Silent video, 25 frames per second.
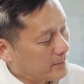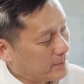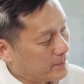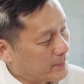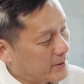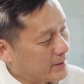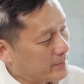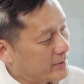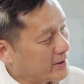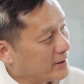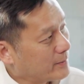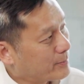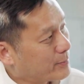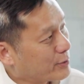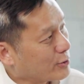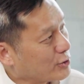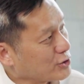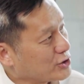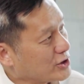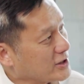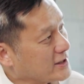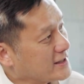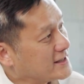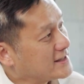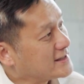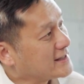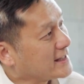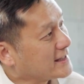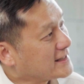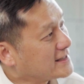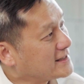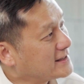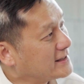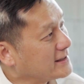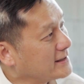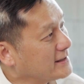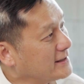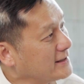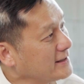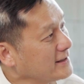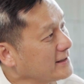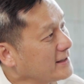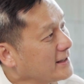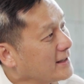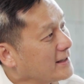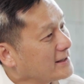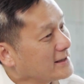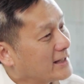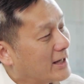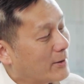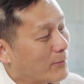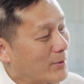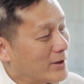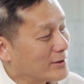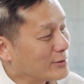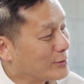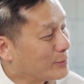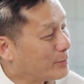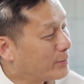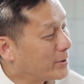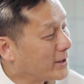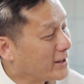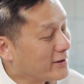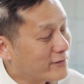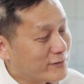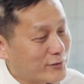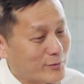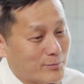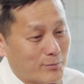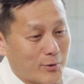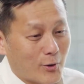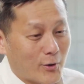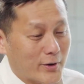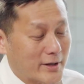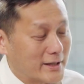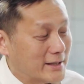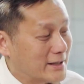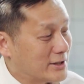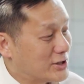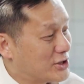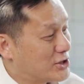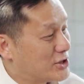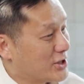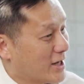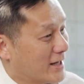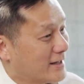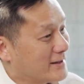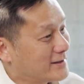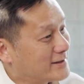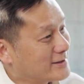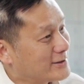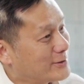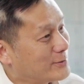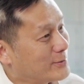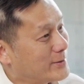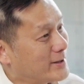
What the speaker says: people approaching 60 that want to play football in a gentle